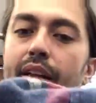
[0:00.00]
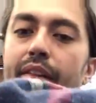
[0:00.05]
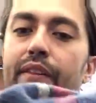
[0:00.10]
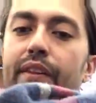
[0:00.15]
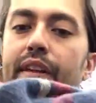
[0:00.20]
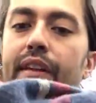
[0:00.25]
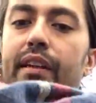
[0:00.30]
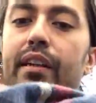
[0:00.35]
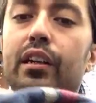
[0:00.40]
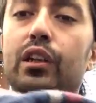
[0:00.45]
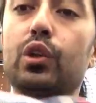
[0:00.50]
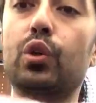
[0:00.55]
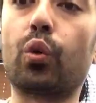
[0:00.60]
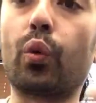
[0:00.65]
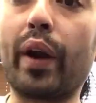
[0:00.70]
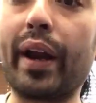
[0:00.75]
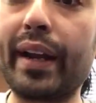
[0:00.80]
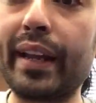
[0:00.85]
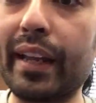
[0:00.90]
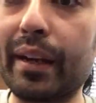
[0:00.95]
the
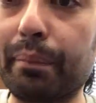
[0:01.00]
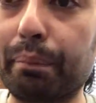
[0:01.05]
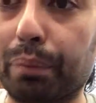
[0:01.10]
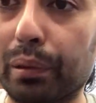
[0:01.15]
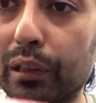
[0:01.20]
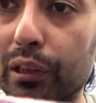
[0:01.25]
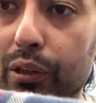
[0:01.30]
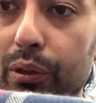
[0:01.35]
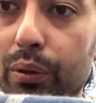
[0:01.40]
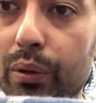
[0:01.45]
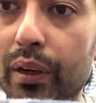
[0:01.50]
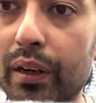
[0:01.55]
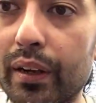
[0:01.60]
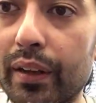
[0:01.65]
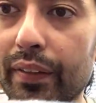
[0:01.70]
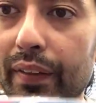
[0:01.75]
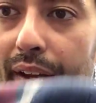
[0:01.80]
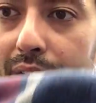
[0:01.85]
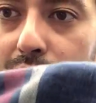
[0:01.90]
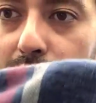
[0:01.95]
gradient blue
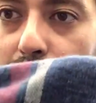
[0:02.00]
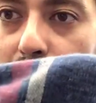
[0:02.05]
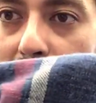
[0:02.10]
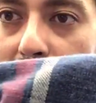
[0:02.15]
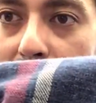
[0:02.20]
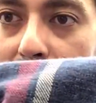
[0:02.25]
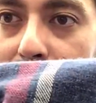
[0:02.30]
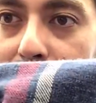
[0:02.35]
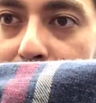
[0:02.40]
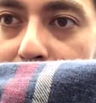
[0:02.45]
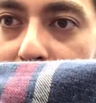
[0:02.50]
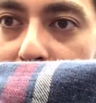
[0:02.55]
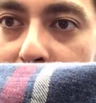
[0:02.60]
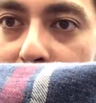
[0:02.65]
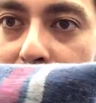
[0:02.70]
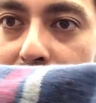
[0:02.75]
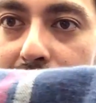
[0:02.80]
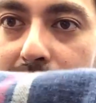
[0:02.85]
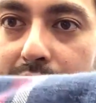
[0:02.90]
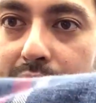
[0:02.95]
that you have
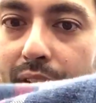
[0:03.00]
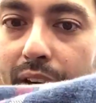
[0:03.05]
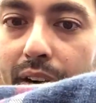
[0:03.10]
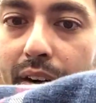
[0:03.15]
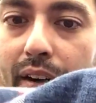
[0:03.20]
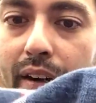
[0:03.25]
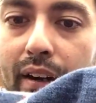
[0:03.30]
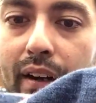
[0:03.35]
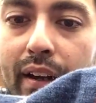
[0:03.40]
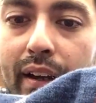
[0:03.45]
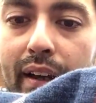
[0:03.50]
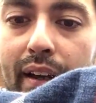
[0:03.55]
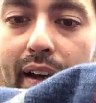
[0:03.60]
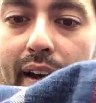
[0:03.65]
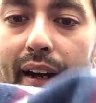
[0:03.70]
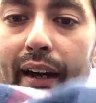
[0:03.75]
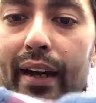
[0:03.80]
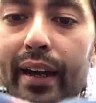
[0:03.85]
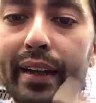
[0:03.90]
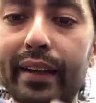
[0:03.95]
here.
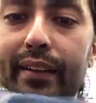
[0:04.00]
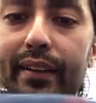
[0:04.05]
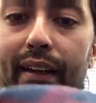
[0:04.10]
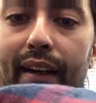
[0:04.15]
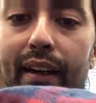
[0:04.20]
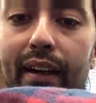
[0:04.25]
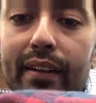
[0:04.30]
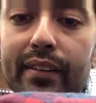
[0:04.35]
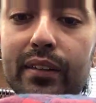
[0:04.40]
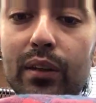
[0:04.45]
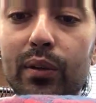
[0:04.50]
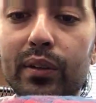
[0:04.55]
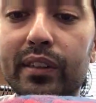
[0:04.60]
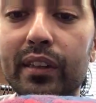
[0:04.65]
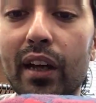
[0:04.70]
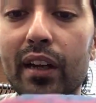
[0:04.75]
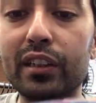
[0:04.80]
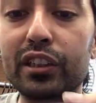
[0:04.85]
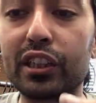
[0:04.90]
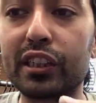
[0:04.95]
And uh, so it's
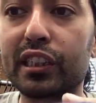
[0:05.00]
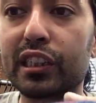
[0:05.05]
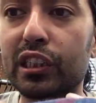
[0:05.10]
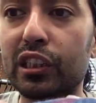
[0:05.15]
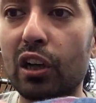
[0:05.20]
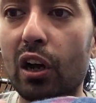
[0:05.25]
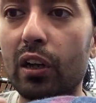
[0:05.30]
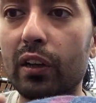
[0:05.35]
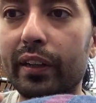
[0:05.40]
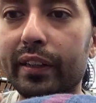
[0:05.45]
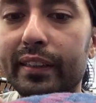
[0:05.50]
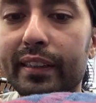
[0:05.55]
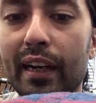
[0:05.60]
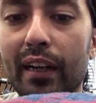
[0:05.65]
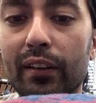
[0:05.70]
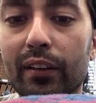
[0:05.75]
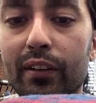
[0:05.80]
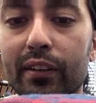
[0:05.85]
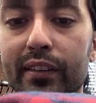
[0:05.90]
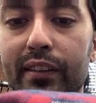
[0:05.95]
not just solid
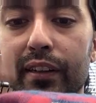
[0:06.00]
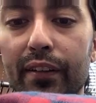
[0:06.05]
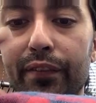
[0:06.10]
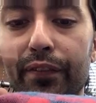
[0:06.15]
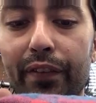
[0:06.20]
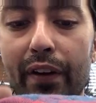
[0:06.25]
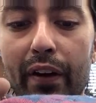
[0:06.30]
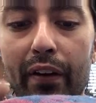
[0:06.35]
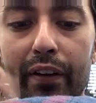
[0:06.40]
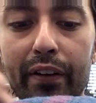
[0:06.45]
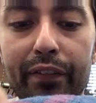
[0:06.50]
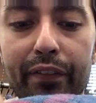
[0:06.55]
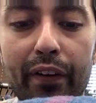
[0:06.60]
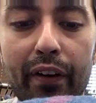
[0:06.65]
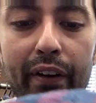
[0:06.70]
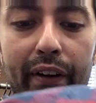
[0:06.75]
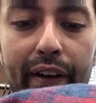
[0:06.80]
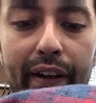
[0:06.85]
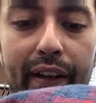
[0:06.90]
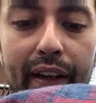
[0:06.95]
colors, very,
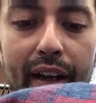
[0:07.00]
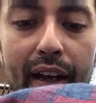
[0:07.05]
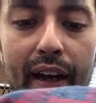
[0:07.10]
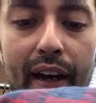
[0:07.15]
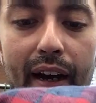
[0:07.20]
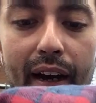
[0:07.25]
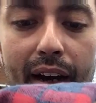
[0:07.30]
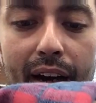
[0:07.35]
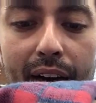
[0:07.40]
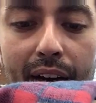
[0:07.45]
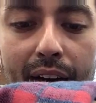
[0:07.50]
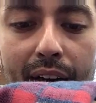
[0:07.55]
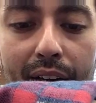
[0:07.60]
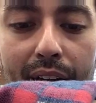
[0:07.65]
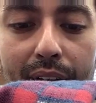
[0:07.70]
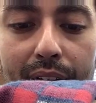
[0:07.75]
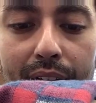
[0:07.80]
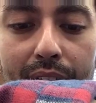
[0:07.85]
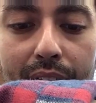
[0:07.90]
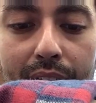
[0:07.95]
very, uh,
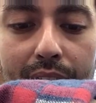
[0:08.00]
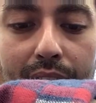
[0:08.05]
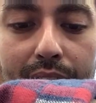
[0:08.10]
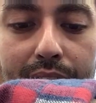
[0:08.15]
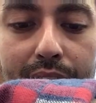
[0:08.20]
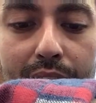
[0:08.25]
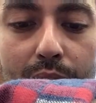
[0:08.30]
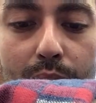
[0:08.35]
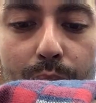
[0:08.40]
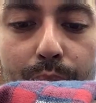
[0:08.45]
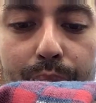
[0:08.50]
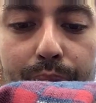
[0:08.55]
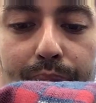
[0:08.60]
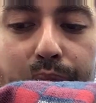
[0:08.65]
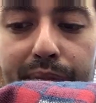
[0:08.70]
uh, you know,